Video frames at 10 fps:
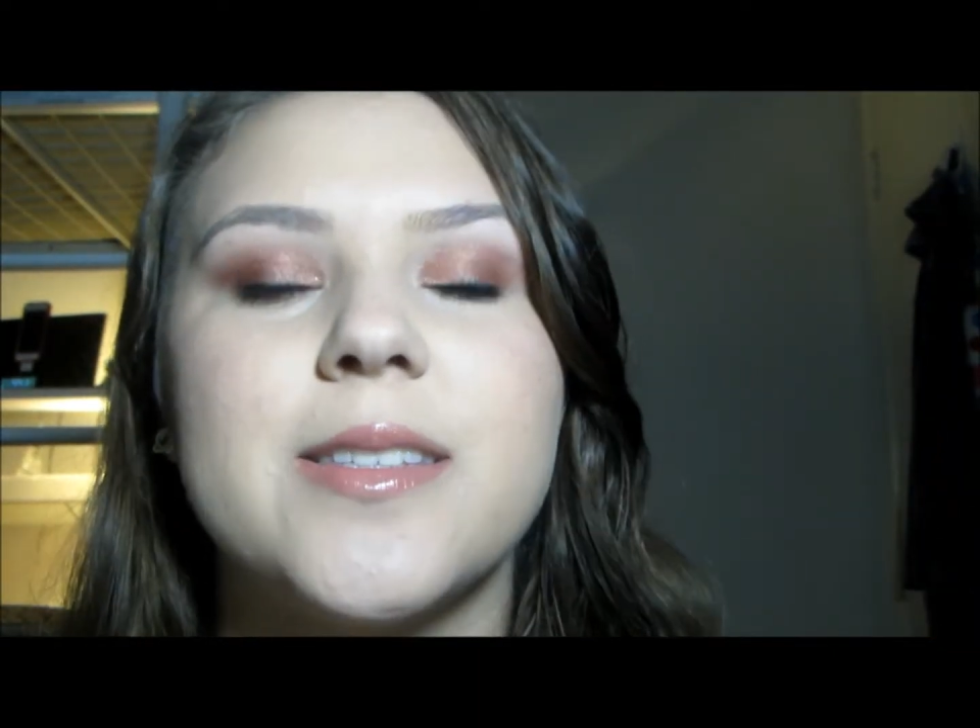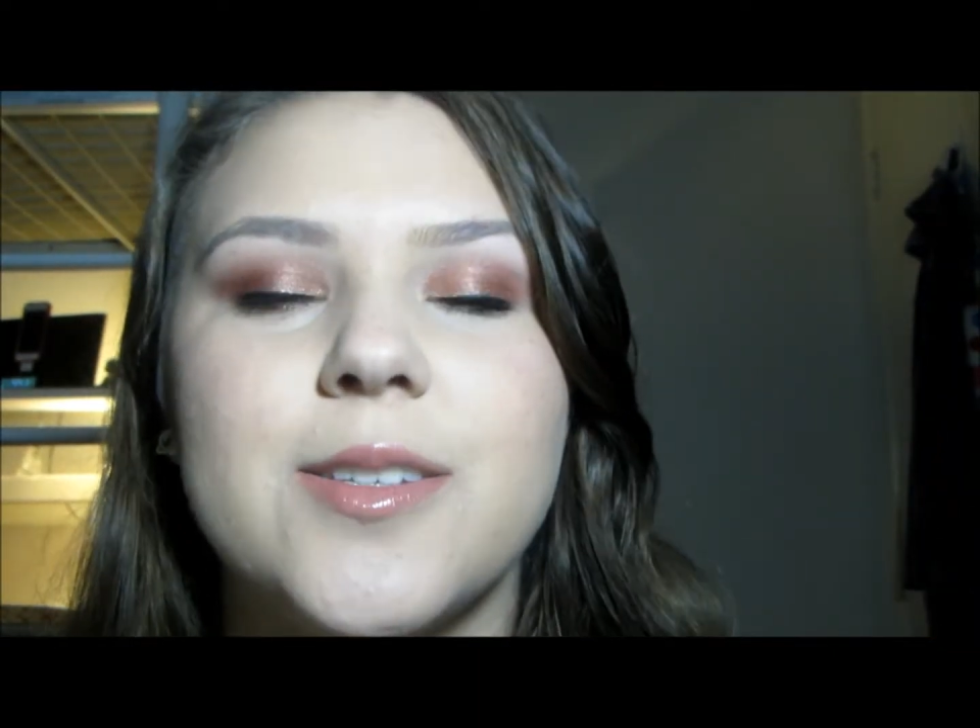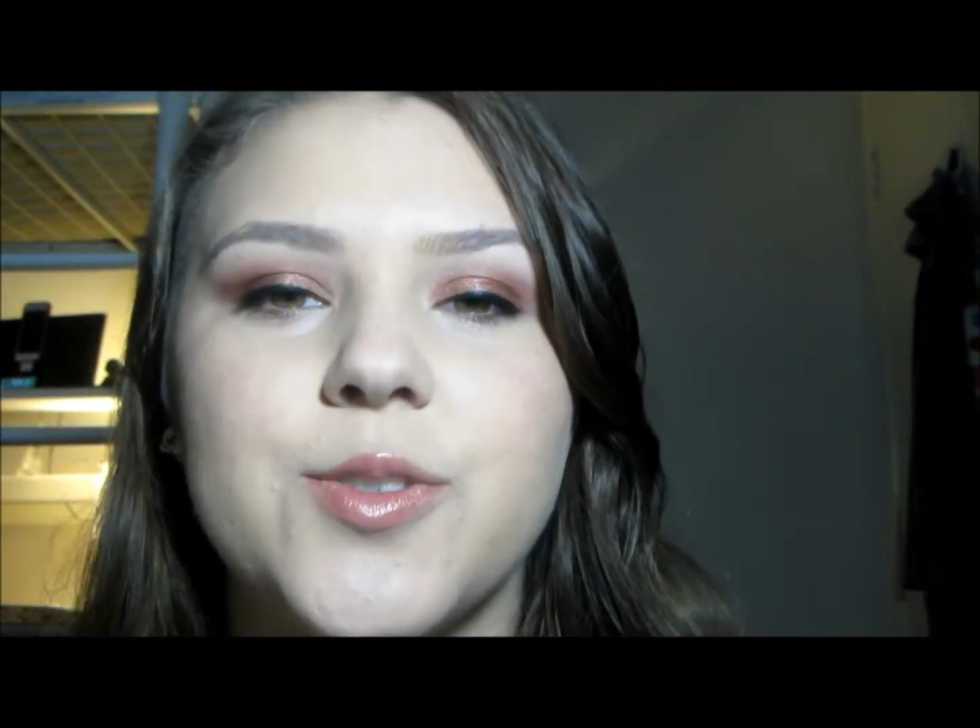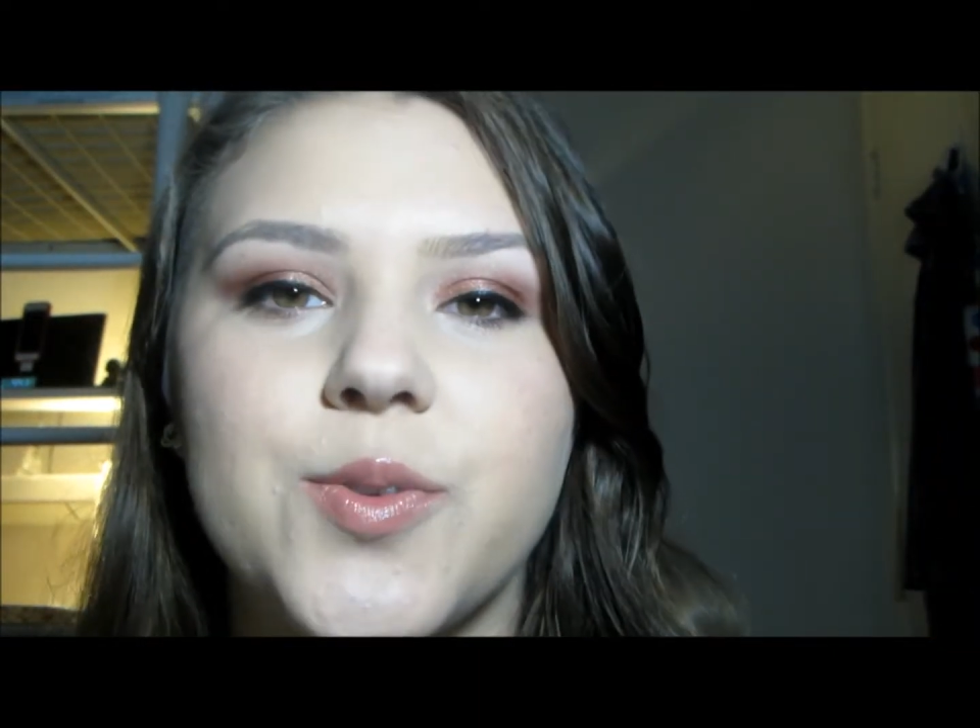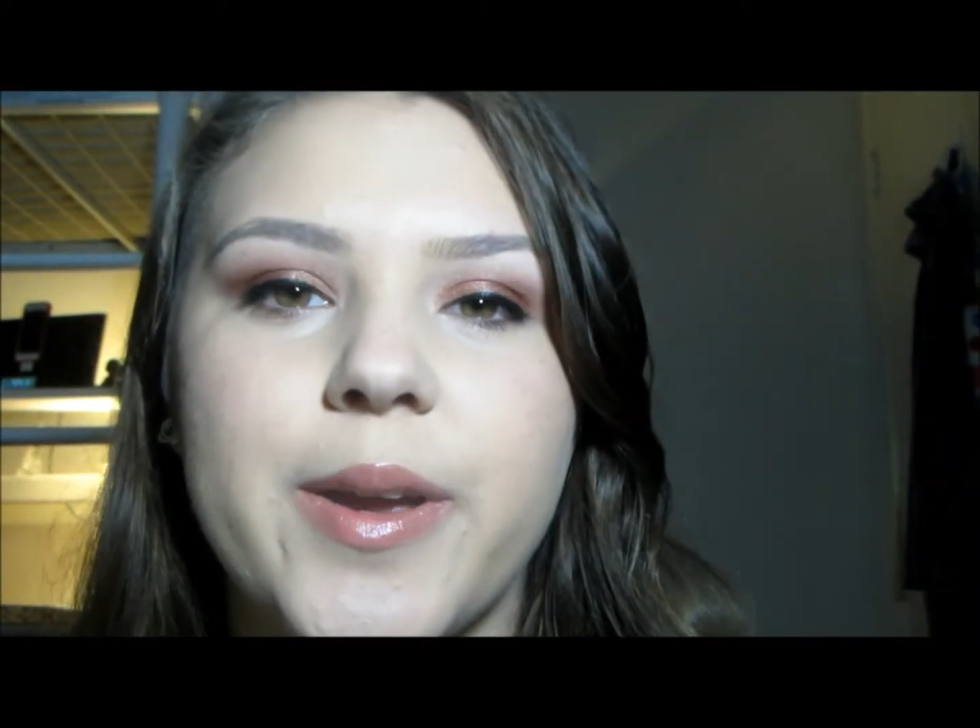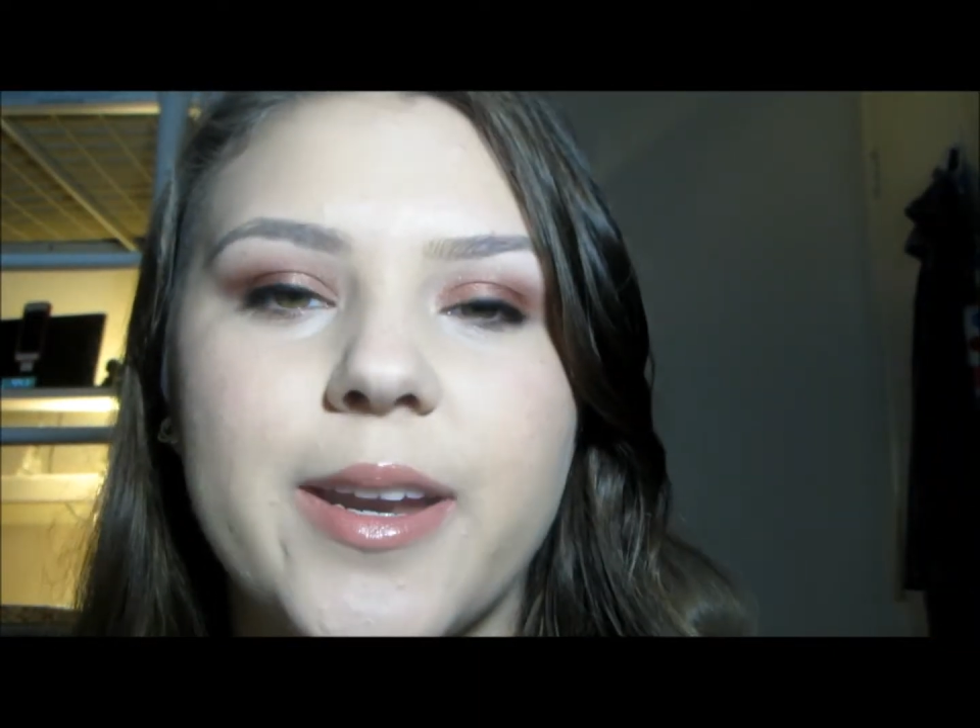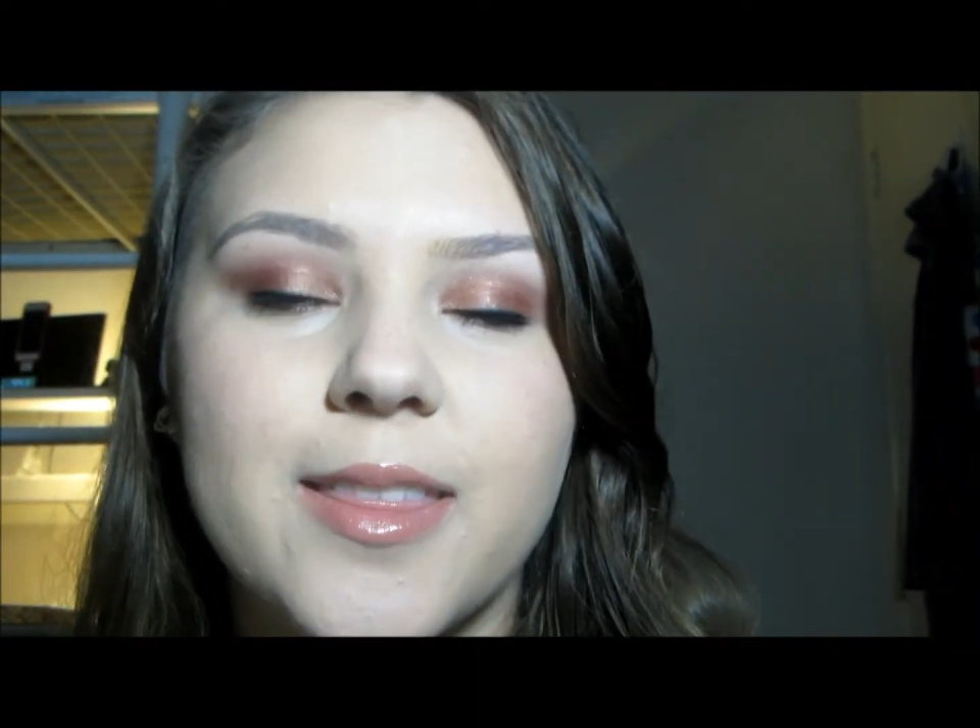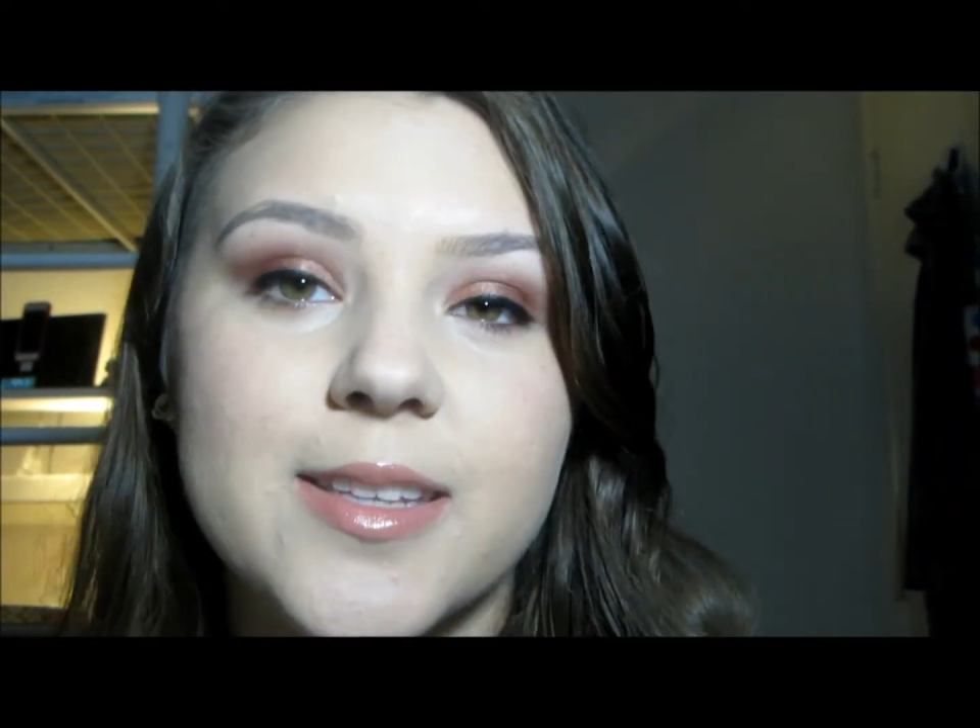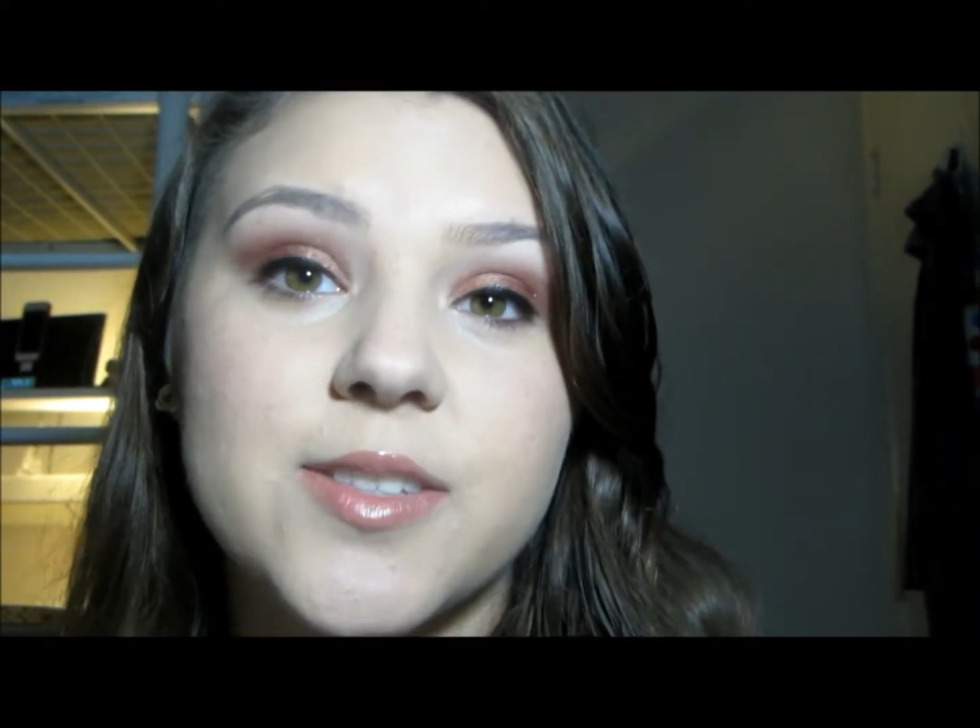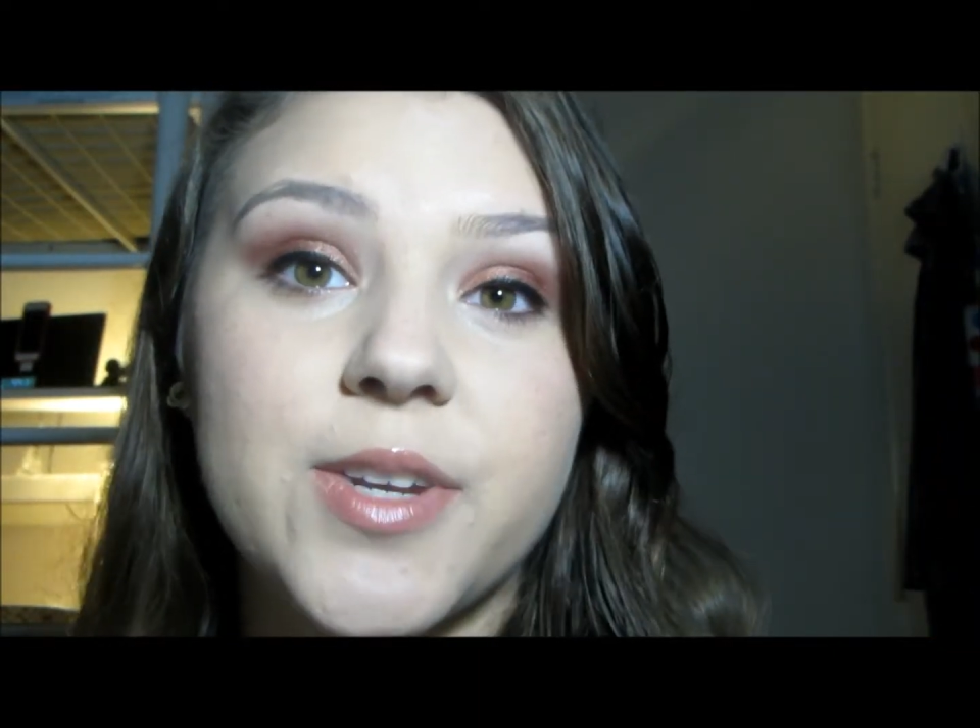
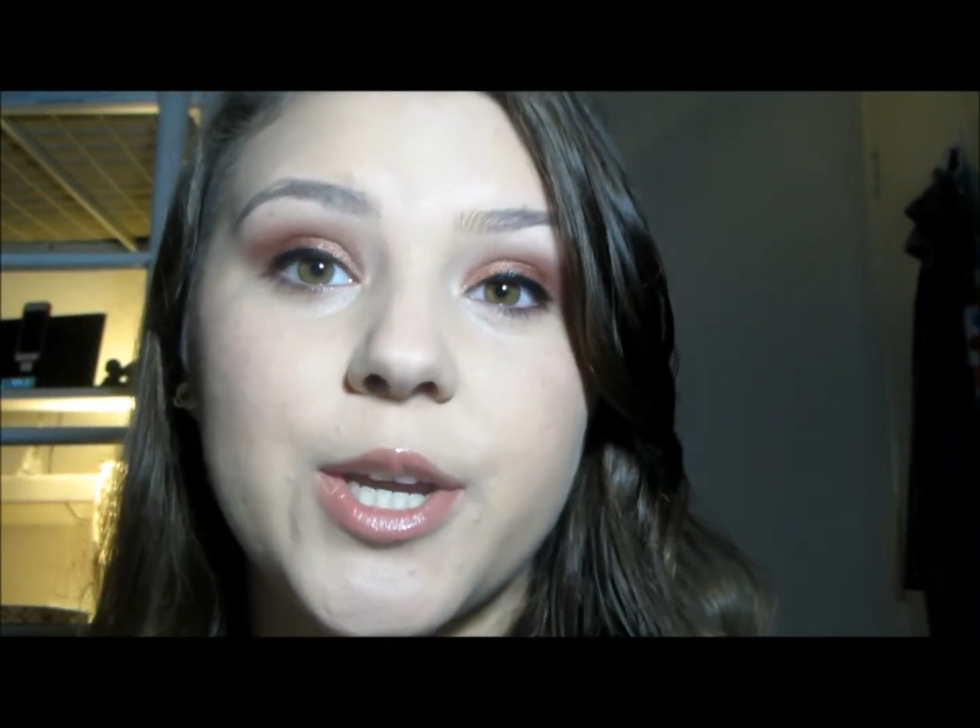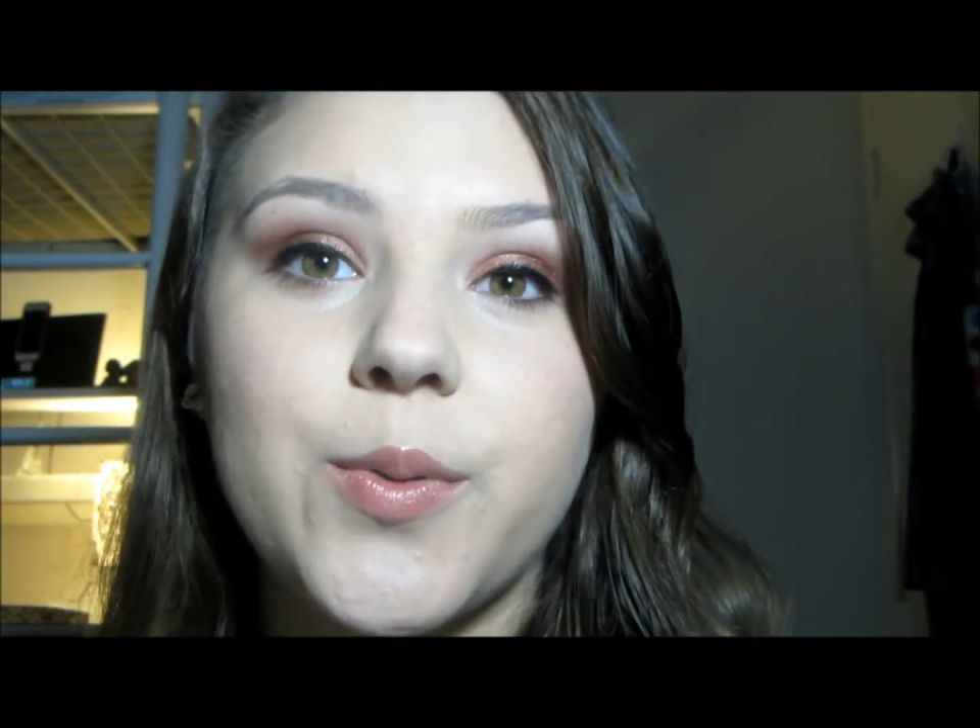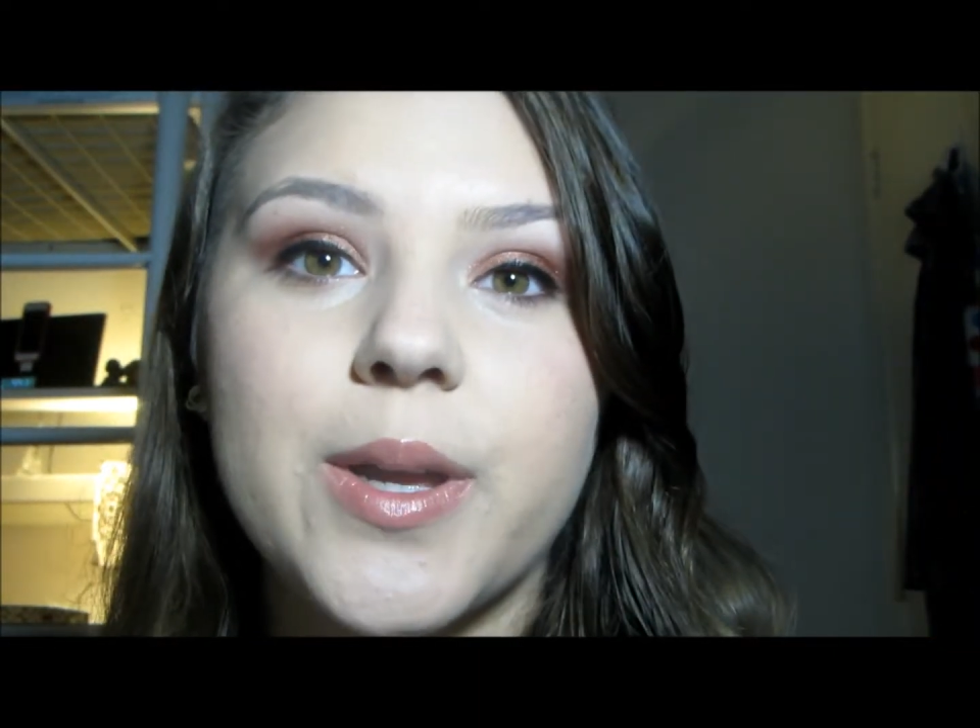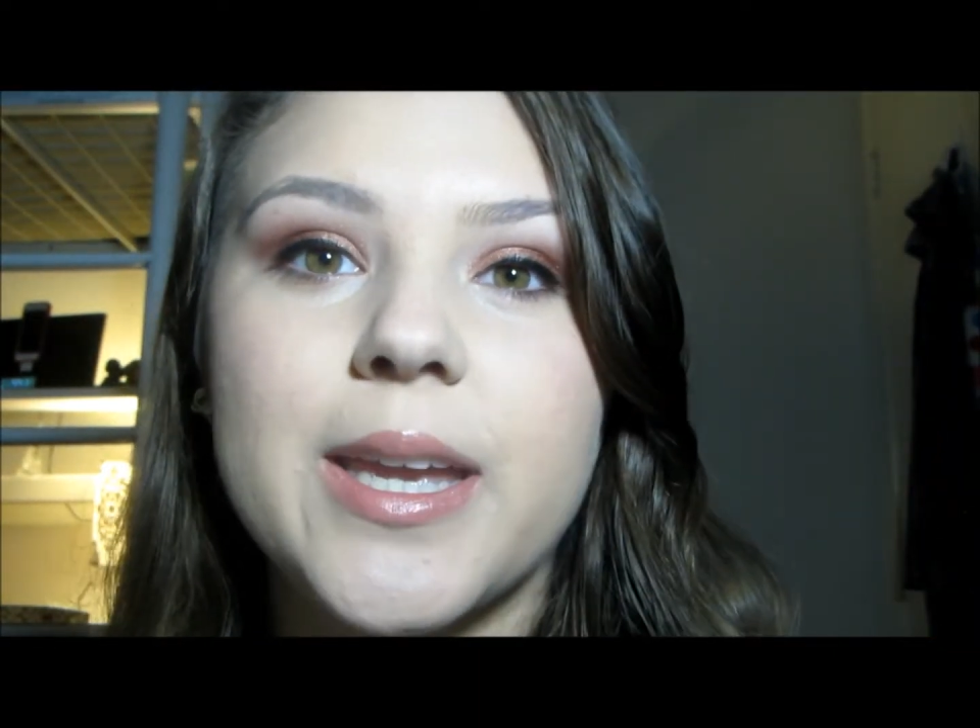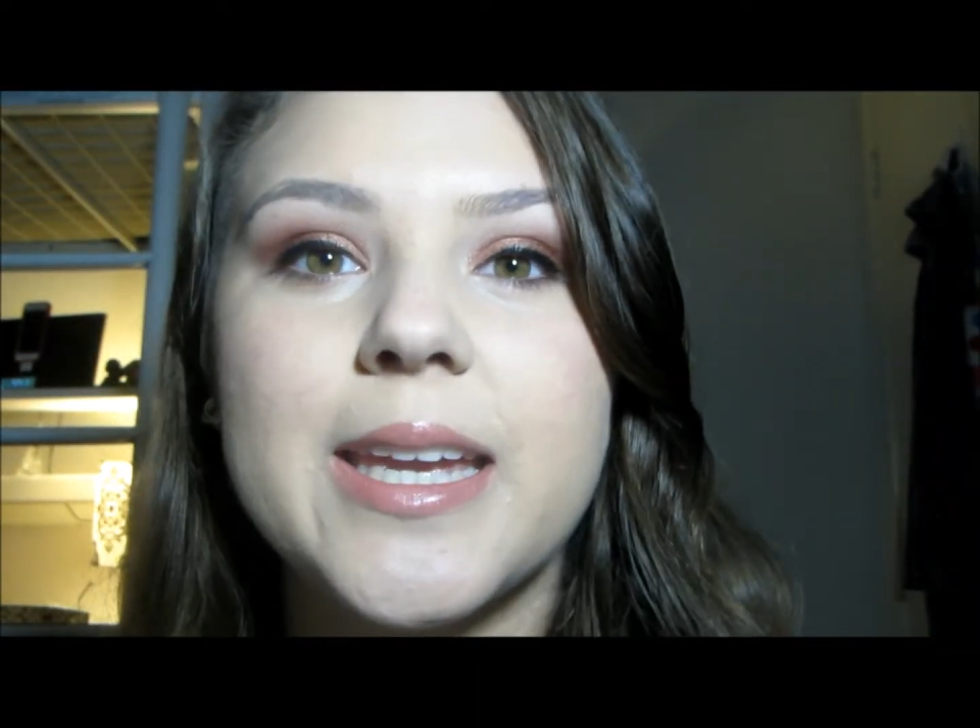enjoyed this video,